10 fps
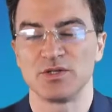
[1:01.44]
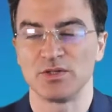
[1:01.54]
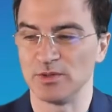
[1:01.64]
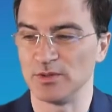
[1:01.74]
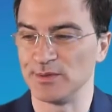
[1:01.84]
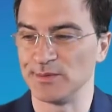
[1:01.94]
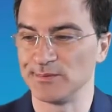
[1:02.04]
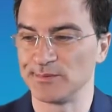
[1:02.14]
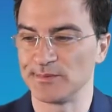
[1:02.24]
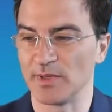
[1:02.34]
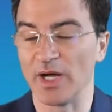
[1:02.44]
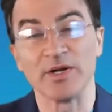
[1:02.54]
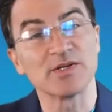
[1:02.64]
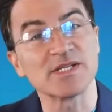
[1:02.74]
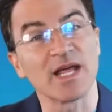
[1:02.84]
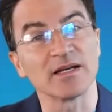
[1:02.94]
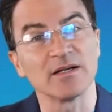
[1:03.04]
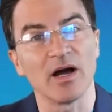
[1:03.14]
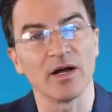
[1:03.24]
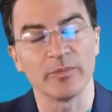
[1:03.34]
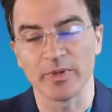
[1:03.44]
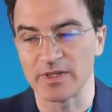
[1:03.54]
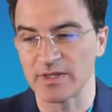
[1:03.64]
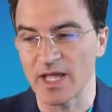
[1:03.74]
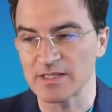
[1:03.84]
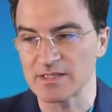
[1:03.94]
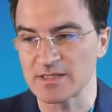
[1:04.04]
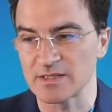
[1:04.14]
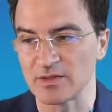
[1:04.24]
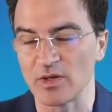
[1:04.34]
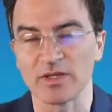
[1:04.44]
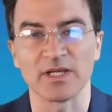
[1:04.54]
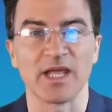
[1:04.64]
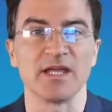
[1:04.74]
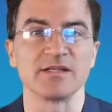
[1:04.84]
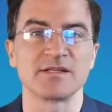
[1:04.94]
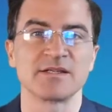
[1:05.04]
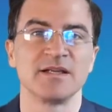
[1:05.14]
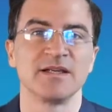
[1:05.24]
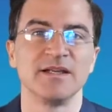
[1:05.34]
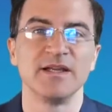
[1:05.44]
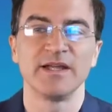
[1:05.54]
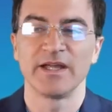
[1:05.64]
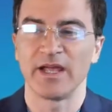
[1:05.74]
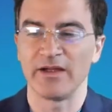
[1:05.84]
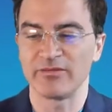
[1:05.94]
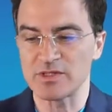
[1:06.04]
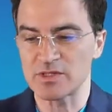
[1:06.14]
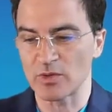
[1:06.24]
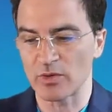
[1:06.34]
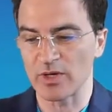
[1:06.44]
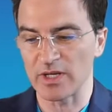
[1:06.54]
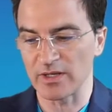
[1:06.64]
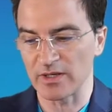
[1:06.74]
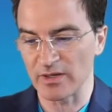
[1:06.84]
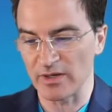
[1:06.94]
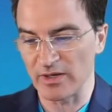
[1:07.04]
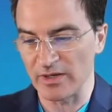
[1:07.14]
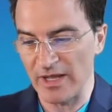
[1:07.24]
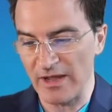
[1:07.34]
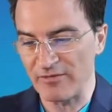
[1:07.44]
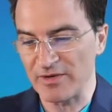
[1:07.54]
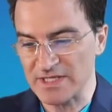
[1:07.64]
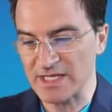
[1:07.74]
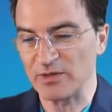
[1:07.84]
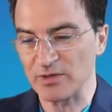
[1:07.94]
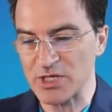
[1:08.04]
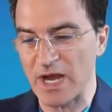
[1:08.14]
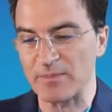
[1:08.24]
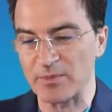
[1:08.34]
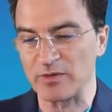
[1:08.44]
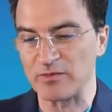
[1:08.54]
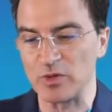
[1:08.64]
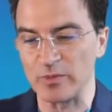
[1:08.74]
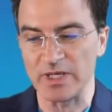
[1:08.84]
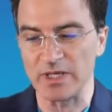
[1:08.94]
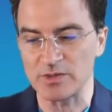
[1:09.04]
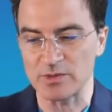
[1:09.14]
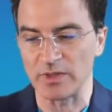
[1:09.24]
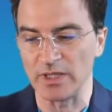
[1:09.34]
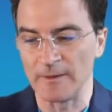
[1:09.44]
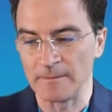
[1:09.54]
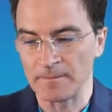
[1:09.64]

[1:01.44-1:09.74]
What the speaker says: to understand God, but that's not the case. Every story, every single chapter of human history